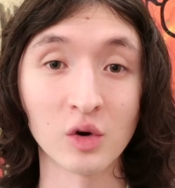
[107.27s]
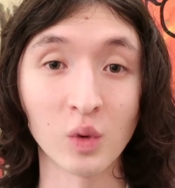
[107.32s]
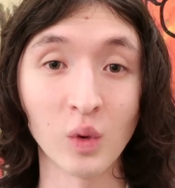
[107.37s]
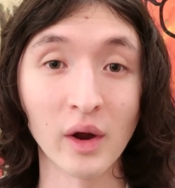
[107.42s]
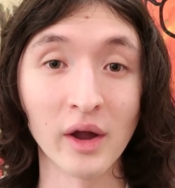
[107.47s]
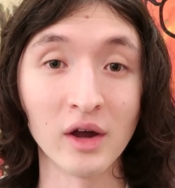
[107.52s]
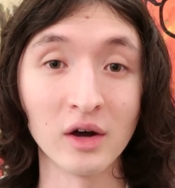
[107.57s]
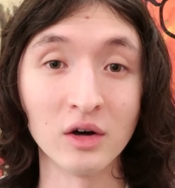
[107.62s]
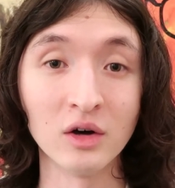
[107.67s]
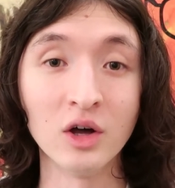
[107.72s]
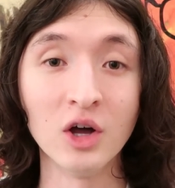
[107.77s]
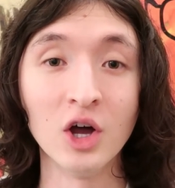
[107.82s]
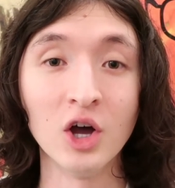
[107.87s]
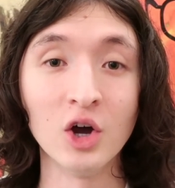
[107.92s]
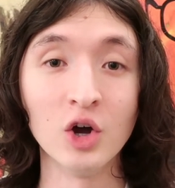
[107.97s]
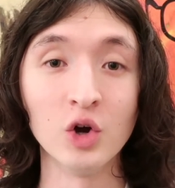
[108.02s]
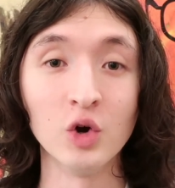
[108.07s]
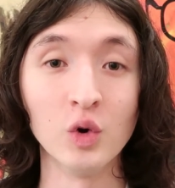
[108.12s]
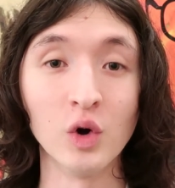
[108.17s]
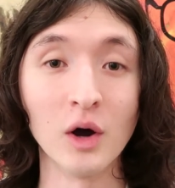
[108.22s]
Quayle,
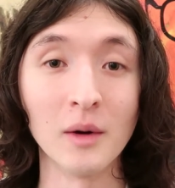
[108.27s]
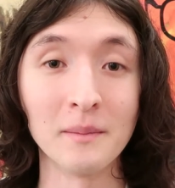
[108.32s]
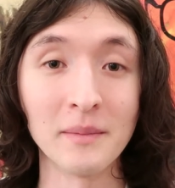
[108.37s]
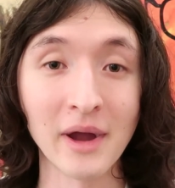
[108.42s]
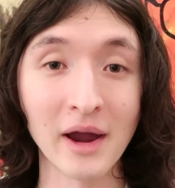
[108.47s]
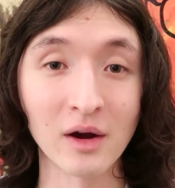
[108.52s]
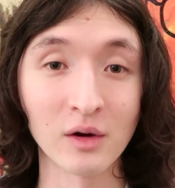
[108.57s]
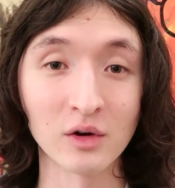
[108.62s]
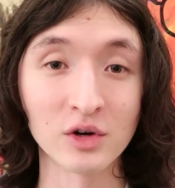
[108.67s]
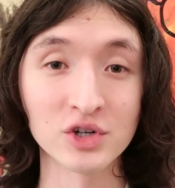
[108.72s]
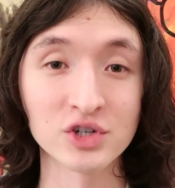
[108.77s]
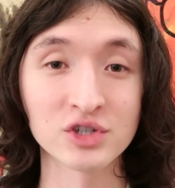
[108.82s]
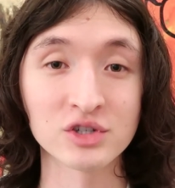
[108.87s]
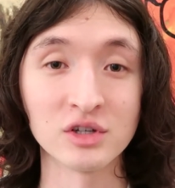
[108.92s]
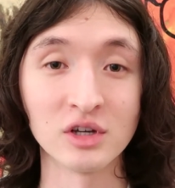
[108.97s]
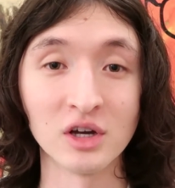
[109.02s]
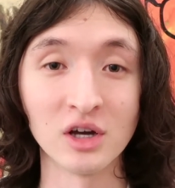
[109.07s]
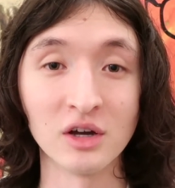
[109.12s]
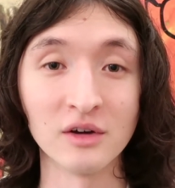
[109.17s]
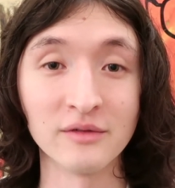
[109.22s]
who perished
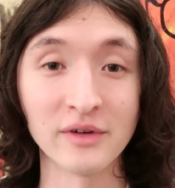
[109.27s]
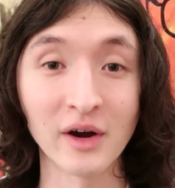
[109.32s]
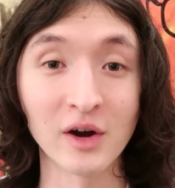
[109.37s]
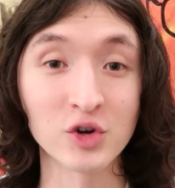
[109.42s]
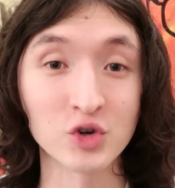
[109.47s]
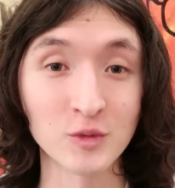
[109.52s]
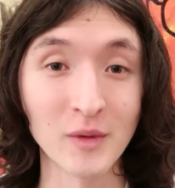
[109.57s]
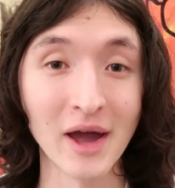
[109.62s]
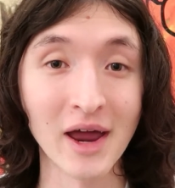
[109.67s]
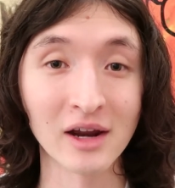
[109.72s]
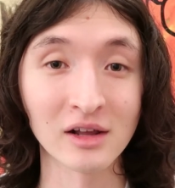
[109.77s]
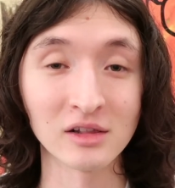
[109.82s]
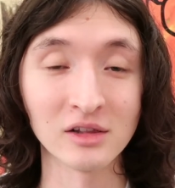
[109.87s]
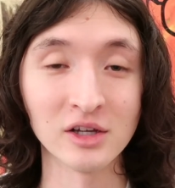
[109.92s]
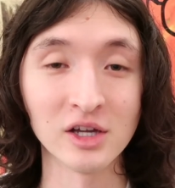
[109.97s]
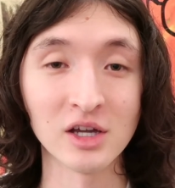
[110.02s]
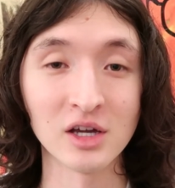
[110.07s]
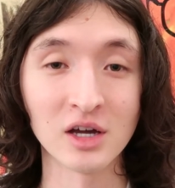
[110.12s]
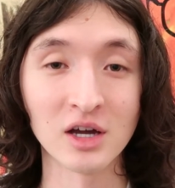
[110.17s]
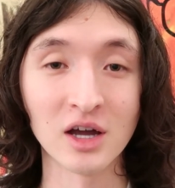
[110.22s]
very
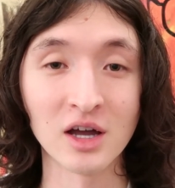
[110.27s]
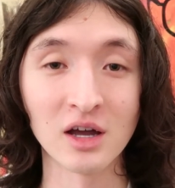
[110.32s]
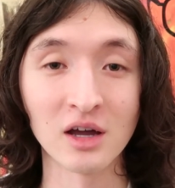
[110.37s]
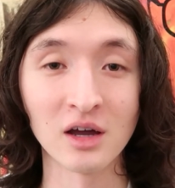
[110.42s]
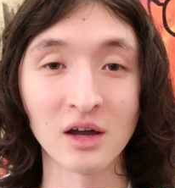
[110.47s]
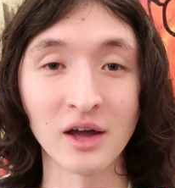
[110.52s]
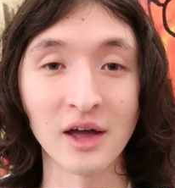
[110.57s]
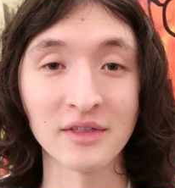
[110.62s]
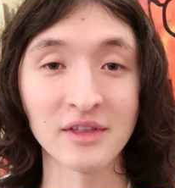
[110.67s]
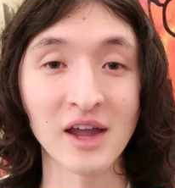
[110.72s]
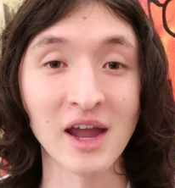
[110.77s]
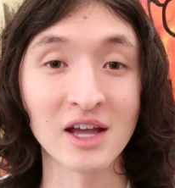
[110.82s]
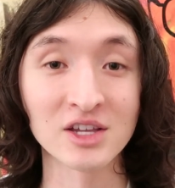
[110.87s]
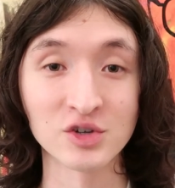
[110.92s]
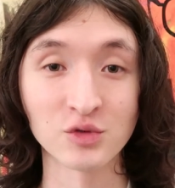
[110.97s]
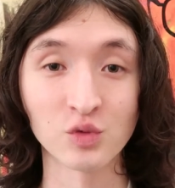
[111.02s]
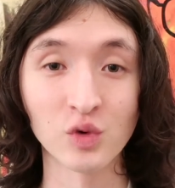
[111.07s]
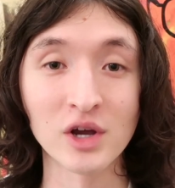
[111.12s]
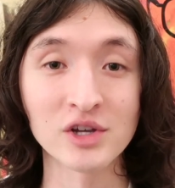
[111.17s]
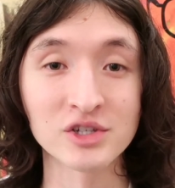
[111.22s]
dramatically at the
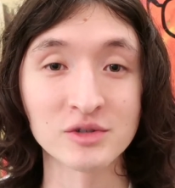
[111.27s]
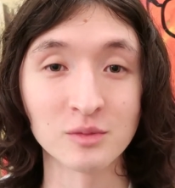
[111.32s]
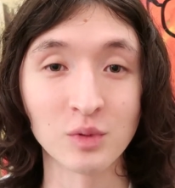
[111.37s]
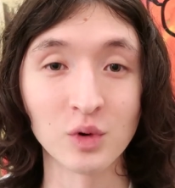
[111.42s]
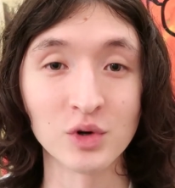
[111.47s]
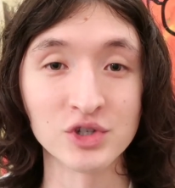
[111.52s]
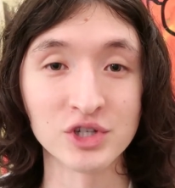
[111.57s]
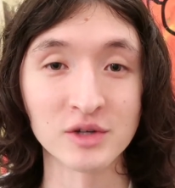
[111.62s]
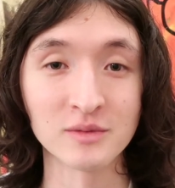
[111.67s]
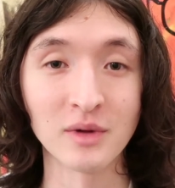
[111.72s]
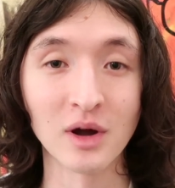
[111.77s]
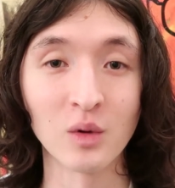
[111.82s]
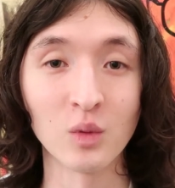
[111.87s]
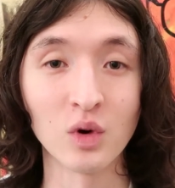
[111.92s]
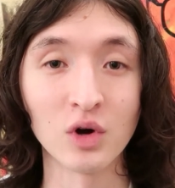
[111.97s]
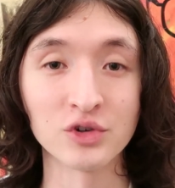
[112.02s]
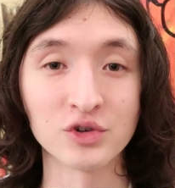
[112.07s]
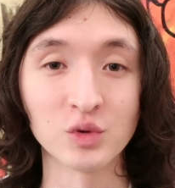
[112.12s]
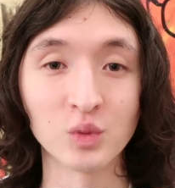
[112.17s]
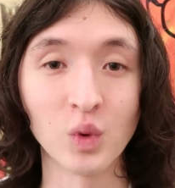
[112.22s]
hands of ricin poisoning by
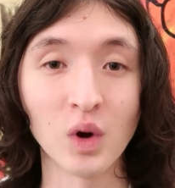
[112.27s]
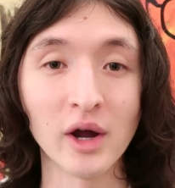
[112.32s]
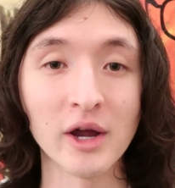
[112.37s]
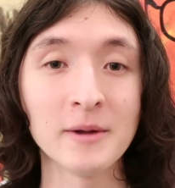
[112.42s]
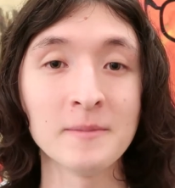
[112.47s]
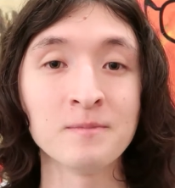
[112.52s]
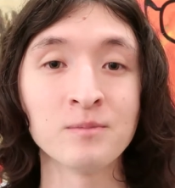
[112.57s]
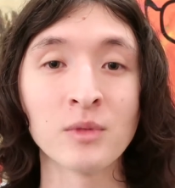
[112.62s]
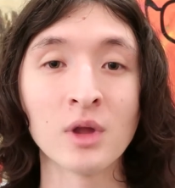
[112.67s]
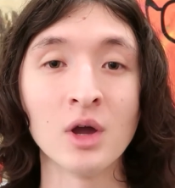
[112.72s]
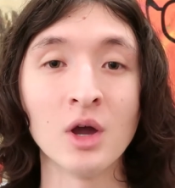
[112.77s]
Walter White.